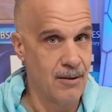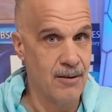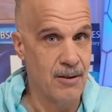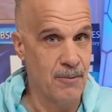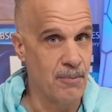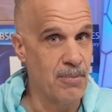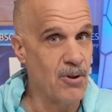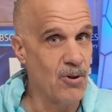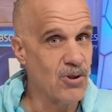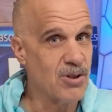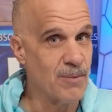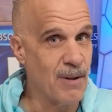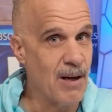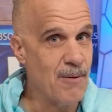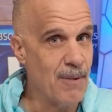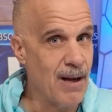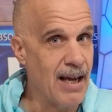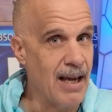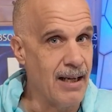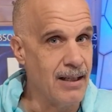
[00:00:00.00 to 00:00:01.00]
it blows
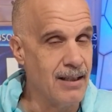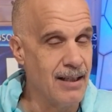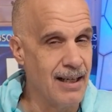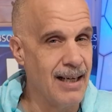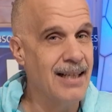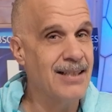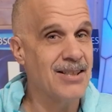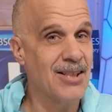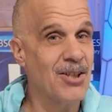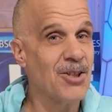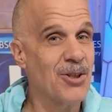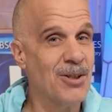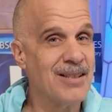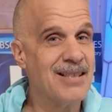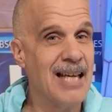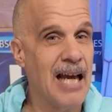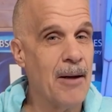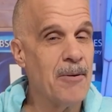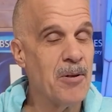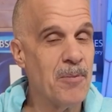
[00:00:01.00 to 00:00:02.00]
my mind. It's a
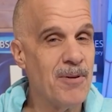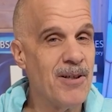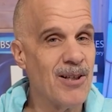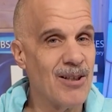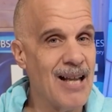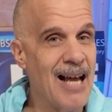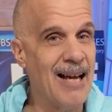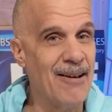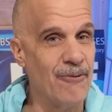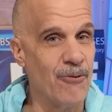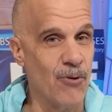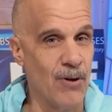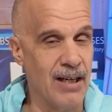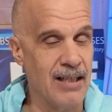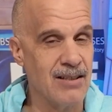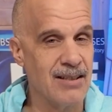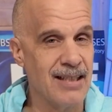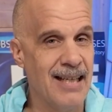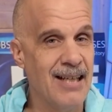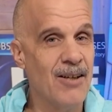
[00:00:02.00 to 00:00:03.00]
good time to be alive,
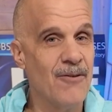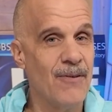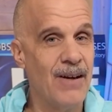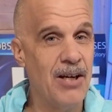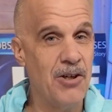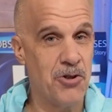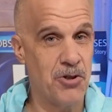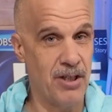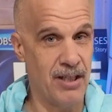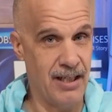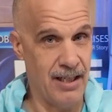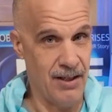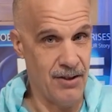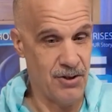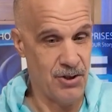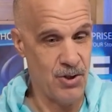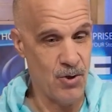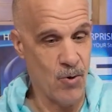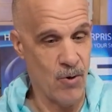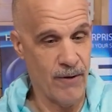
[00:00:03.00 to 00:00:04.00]
friends. Innovation
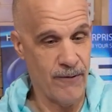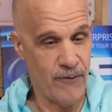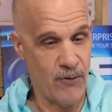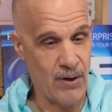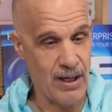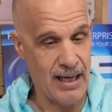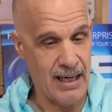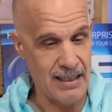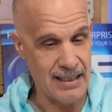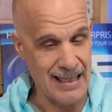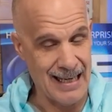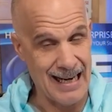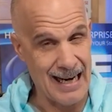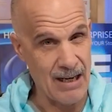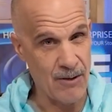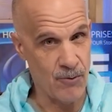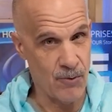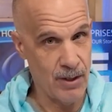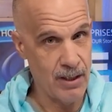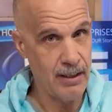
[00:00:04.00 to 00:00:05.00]
is your friend, and
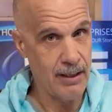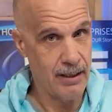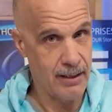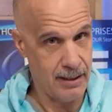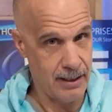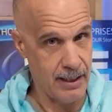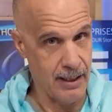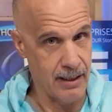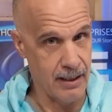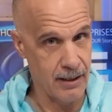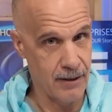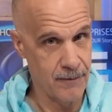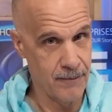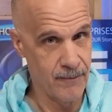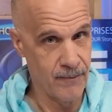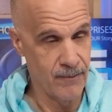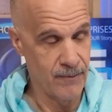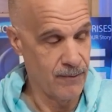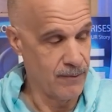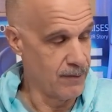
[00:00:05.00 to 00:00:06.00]
I really think
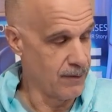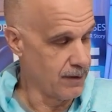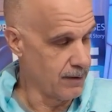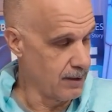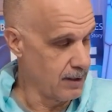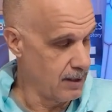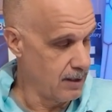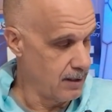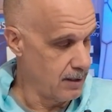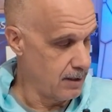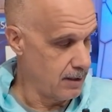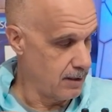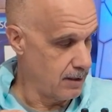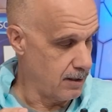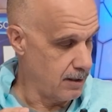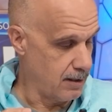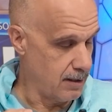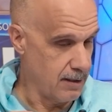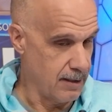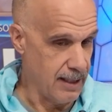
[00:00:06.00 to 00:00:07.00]

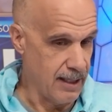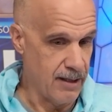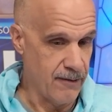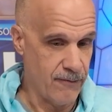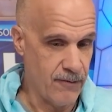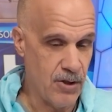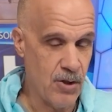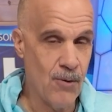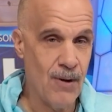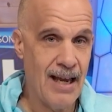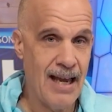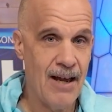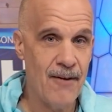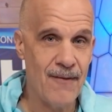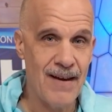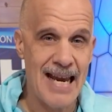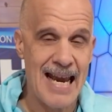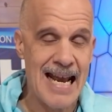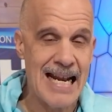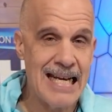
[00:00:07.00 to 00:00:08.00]
that if you
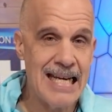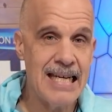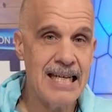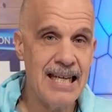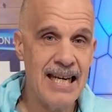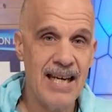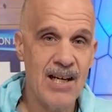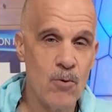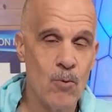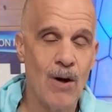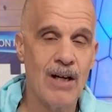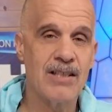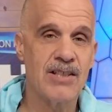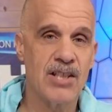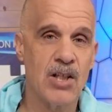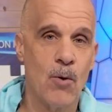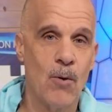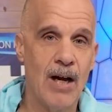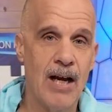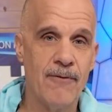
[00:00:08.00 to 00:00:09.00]
have any need
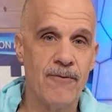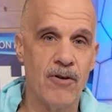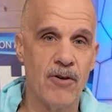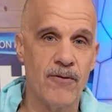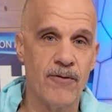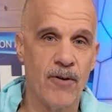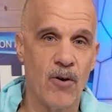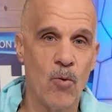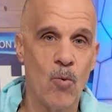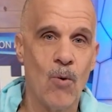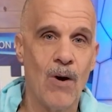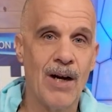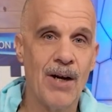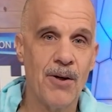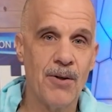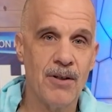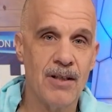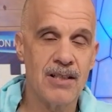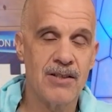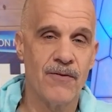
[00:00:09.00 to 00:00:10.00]
whatsoever for
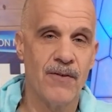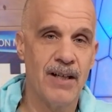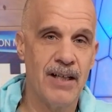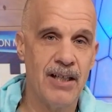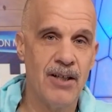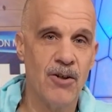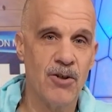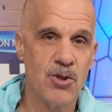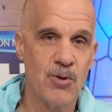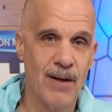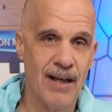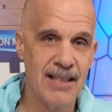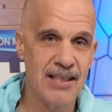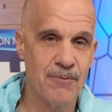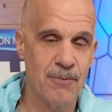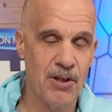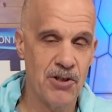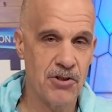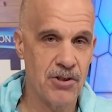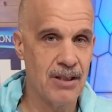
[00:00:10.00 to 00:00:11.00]
wireless video
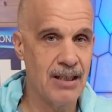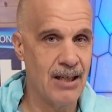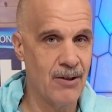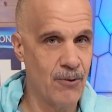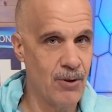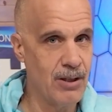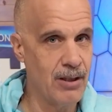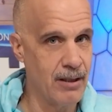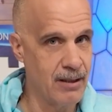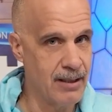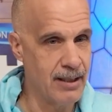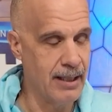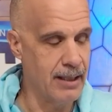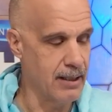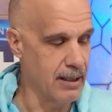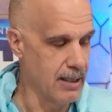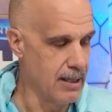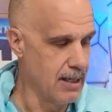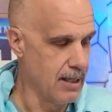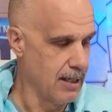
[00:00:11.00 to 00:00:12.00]
transmission, I really
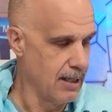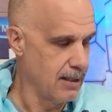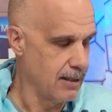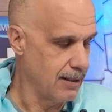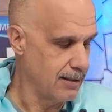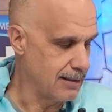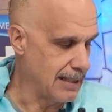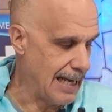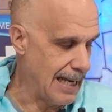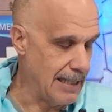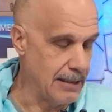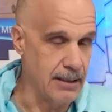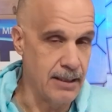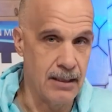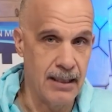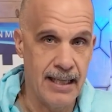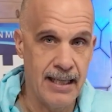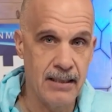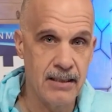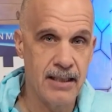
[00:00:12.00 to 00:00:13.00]
think this
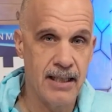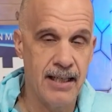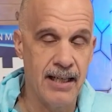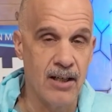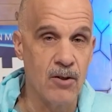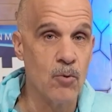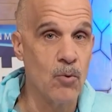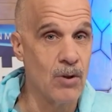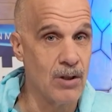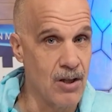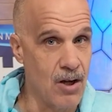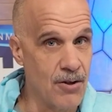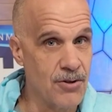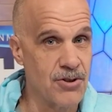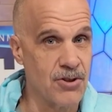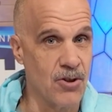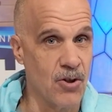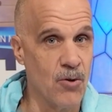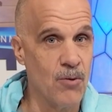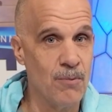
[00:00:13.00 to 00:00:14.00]
Hollyland kit will
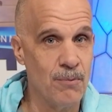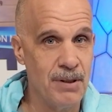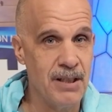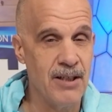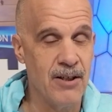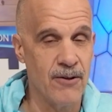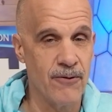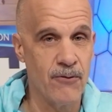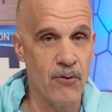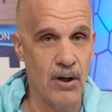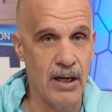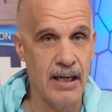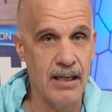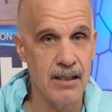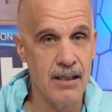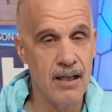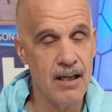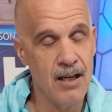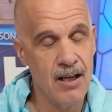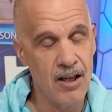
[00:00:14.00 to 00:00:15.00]
also be your
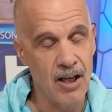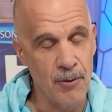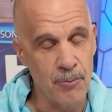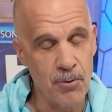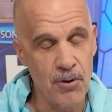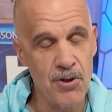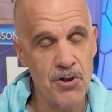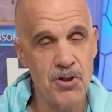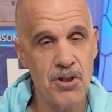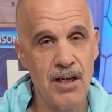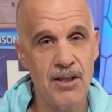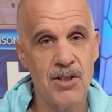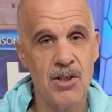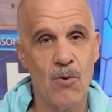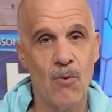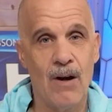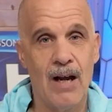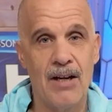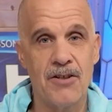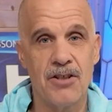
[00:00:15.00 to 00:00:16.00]
friend. Appreciate
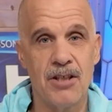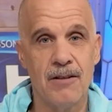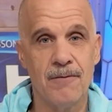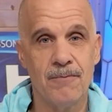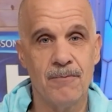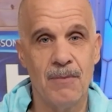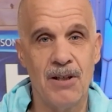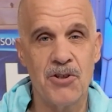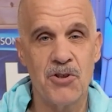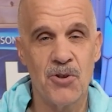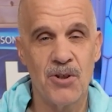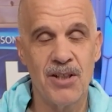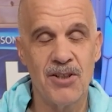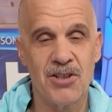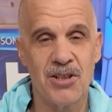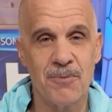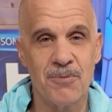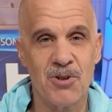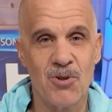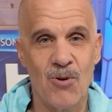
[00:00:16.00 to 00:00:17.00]
you watching. Make sure you
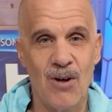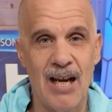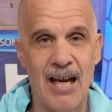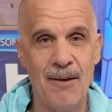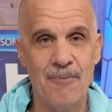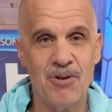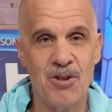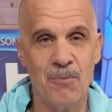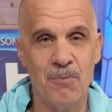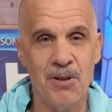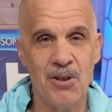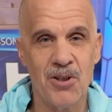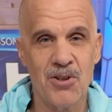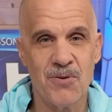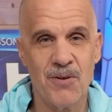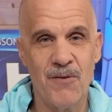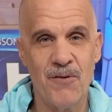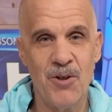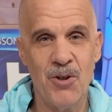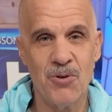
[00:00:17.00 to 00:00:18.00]
subscribe to
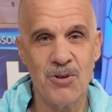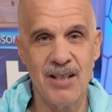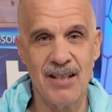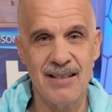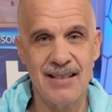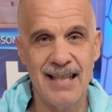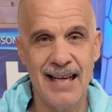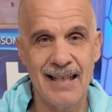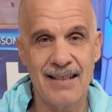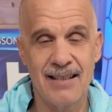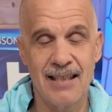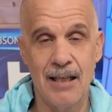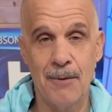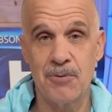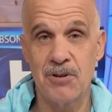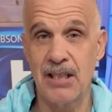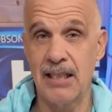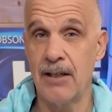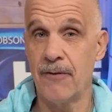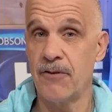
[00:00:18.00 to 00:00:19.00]
Bill's Reviews and Tech
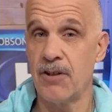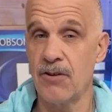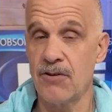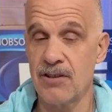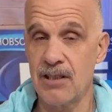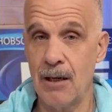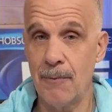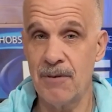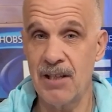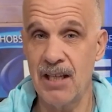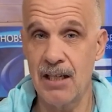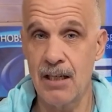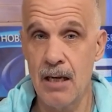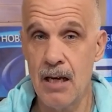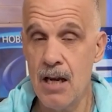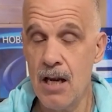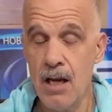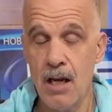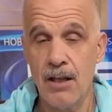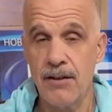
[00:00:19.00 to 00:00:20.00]
Tips, and if there's
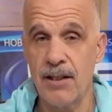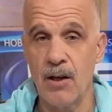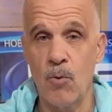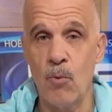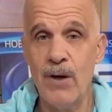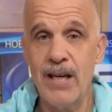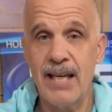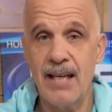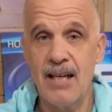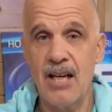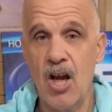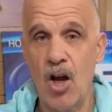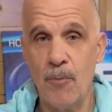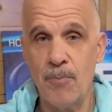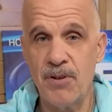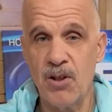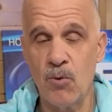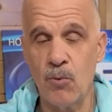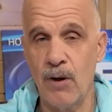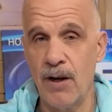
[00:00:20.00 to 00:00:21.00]
something that we can
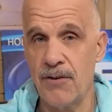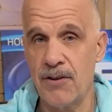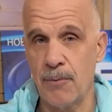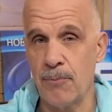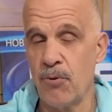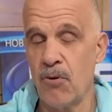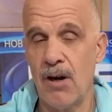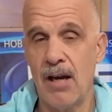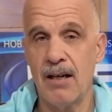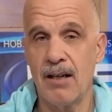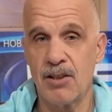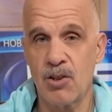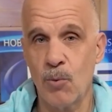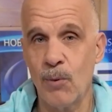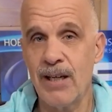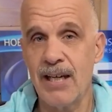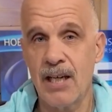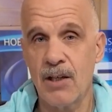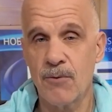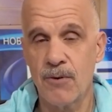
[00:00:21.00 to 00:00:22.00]
help you with, a product
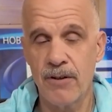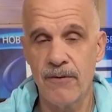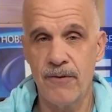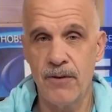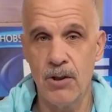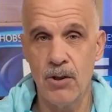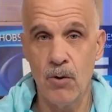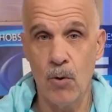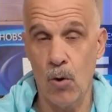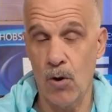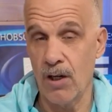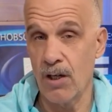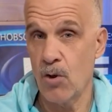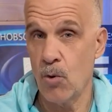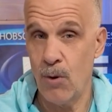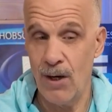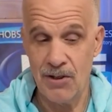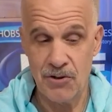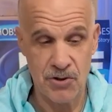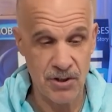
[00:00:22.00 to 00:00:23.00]
we can review, or a
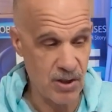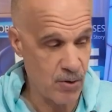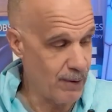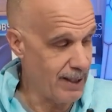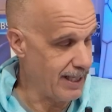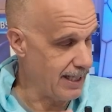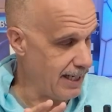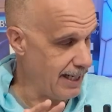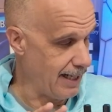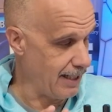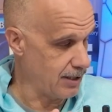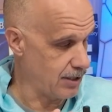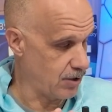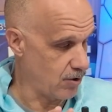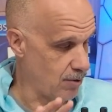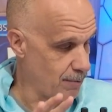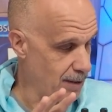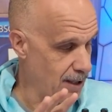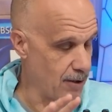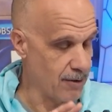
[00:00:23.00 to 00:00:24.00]
question we can
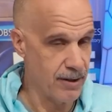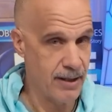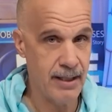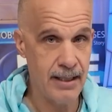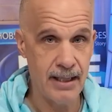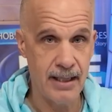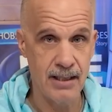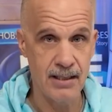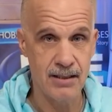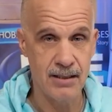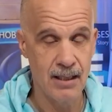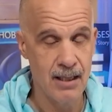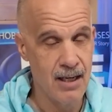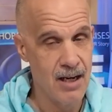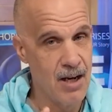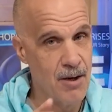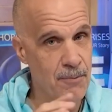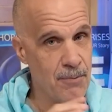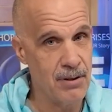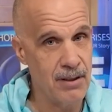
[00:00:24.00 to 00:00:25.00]
answer about these,
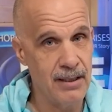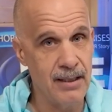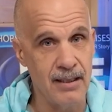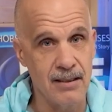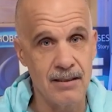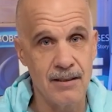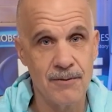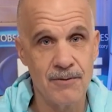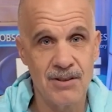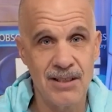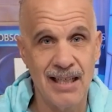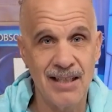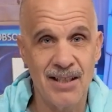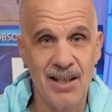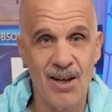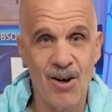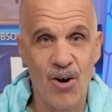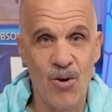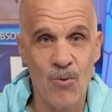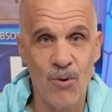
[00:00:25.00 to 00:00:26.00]
please send
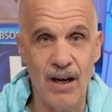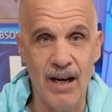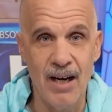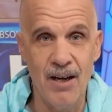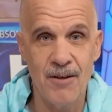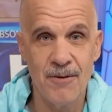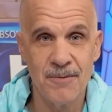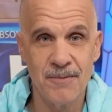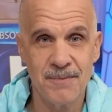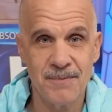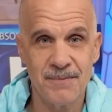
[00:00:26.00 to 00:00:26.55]
it our way.